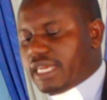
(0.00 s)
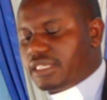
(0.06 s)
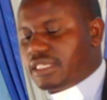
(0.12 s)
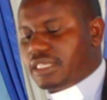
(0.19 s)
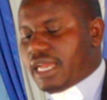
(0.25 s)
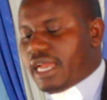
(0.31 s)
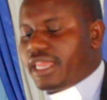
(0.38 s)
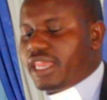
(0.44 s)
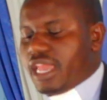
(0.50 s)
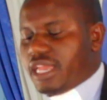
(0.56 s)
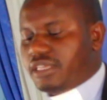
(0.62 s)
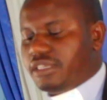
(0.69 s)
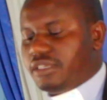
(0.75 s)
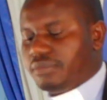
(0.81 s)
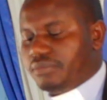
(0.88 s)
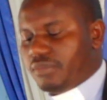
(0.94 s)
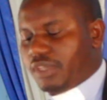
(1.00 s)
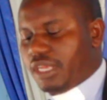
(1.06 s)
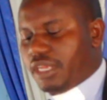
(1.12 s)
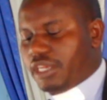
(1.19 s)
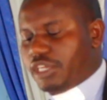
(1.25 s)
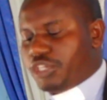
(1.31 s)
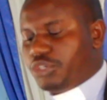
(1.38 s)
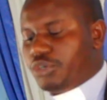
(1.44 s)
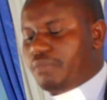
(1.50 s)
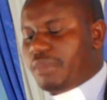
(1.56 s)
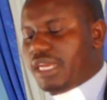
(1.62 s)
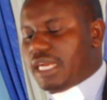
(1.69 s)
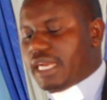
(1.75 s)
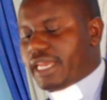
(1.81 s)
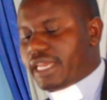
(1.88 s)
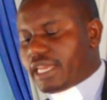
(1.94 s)
us again, it will
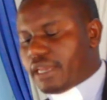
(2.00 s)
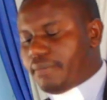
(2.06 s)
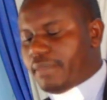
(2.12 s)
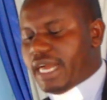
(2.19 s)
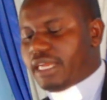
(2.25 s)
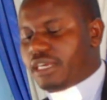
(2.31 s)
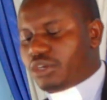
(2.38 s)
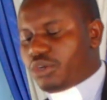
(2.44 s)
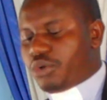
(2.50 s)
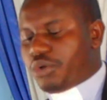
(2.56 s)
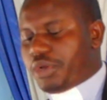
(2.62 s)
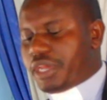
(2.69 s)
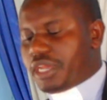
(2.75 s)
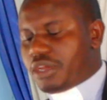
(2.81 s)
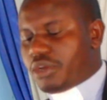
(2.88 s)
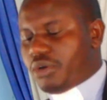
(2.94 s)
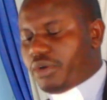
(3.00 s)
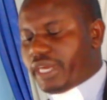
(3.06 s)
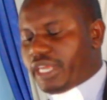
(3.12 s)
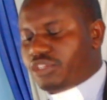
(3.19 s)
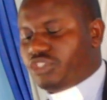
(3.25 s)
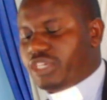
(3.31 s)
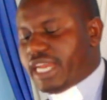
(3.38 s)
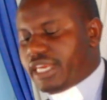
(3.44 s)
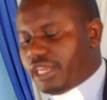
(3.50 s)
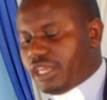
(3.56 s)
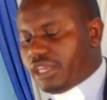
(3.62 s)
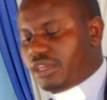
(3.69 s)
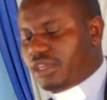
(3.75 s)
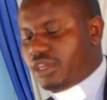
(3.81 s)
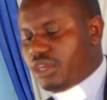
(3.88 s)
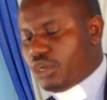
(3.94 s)
be like a man going on a
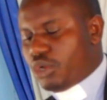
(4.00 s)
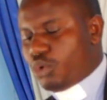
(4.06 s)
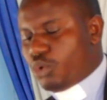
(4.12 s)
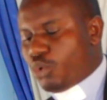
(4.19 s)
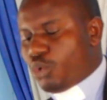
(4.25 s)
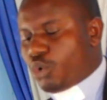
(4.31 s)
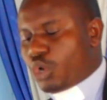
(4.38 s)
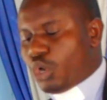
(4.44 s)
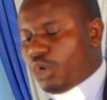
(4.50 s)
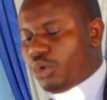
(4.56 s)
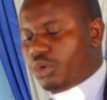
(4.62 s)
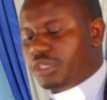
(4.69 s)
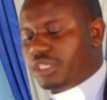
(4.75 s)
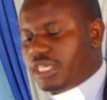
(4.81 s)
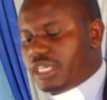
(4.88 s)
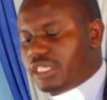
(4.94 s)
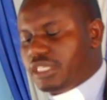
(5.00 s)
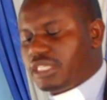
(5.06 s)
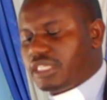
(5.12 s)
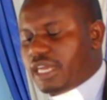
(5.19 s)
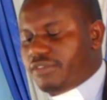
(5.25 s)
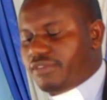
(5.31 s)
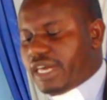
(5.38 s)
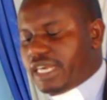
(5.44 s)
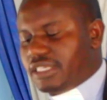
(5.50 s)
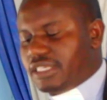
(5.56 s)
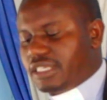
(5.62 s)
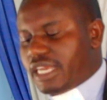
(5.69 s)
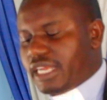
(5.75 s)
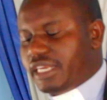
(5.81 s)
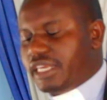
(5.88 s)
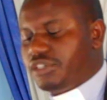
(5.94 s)
journey who called his
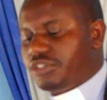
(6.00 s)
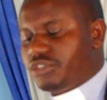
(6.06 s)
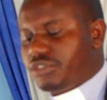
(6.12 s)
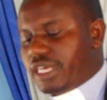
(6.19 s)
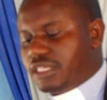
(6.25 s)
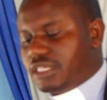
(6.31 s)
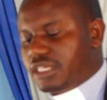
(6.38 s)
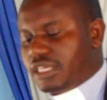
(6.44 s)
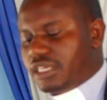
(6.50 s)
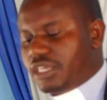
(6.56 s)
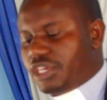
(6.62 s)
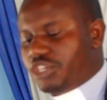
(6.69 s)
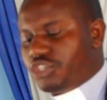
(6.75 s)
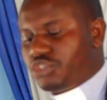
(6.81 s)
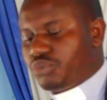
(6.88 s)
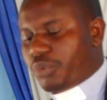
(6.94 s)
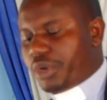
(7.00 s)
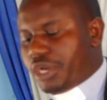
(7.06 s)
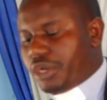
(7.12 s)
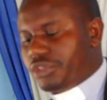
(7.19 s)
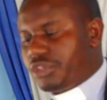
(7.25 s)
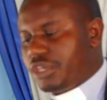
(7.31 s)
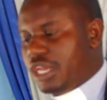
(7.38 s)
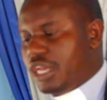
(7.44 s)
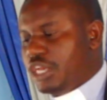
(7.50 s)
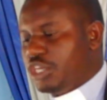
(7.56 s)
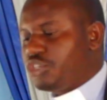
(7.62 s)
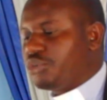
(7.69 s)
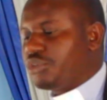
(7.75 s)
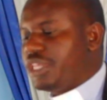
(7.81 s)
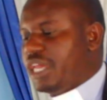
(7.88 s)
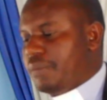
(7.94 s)
servants and entrusted his wealth
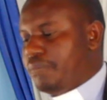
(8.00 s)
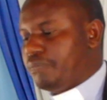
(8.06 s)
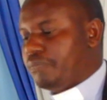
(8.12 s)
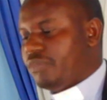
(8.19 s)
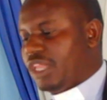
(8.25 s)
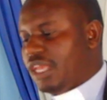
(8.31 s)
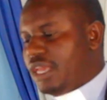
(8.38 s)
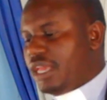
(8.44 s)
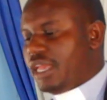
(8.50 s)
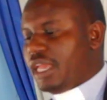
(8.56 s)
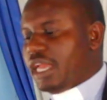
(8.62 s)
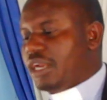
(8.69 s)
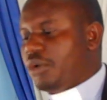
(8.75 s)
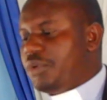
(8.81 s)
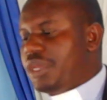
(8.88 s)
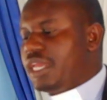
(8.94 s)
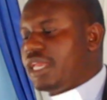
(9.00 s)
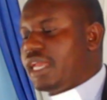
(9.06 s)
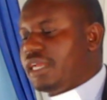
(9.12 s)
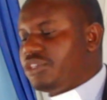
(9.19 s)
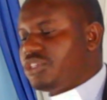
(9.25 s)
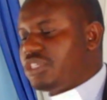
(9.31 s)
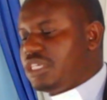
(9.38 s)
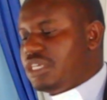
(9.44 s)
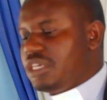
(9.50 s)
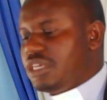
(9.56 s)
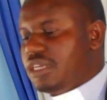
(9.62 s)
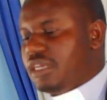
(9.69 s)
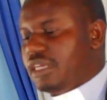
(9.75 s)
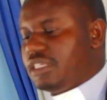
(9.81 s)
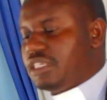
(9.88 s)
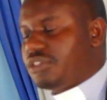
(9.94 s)
to them. And we can
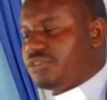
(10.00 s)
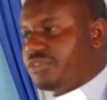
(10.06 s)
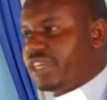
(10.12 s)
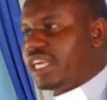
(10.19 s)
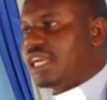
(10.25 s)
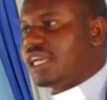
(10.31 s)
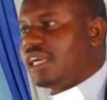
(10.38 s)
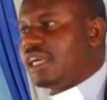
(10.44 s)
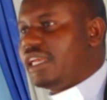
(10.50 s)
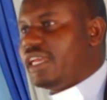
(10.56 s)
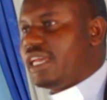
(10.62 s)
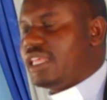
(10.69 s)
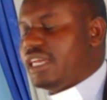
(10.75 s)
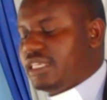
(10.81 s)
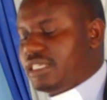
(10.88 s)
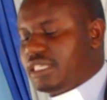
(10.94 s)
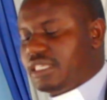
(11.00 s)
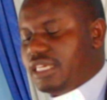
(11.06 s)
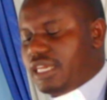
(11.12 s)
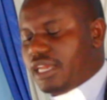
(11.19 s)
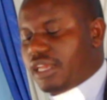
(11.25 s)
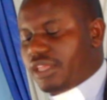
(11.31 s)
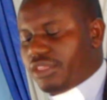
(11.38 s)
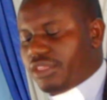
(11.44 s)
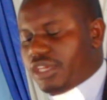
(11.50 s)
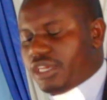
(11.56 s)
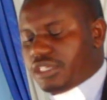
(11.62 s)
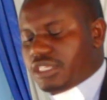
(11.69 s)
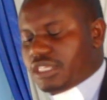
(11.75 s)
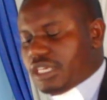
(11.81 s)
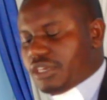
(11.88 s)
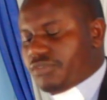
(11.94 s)
see it is very clear that
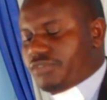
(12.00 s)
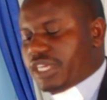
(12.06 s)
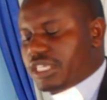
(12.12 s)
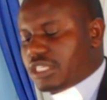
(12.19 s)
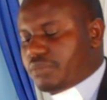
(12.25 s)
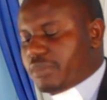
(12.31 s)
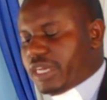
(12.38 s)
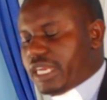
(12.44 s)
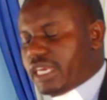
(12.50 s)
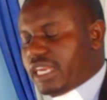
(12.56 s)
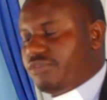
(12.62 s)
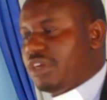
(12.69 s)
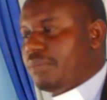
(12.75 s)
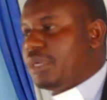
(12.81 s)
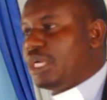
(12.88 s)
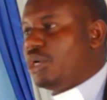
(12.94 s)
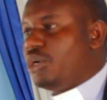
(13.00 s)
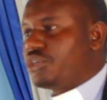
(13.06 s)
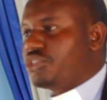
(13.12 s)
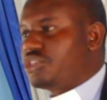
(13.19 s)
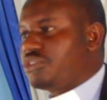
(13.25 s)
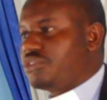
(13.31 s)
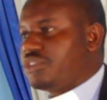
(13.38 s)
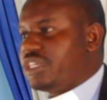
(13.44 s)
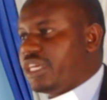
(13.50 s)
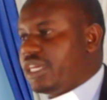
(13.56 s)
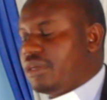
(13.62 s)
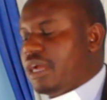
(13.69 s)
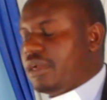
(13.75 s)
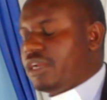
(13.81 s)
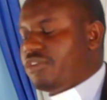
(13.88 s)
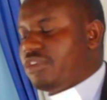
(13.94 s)
this investment never belongs to
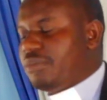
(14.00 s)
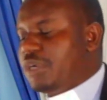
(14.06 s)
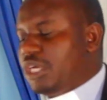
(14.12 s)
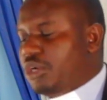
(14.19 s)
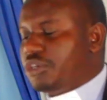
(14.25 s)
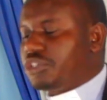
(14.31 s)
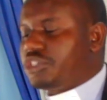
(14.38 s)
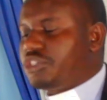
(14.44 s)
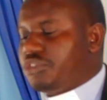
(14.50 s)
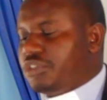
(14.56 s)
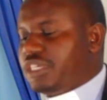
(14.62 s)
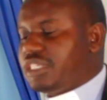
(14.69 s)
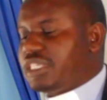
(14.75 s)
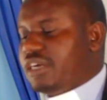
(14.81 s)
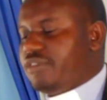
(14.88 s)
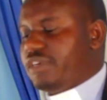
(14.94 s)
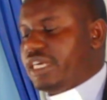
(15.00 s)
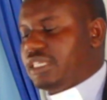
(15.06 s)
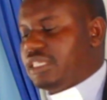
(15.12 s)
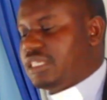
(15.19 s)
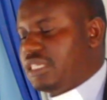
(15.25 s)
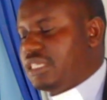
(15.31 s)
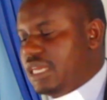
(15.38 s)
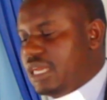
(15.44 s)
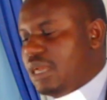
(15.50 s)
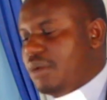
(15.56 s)
the uh, never belonged to the servants,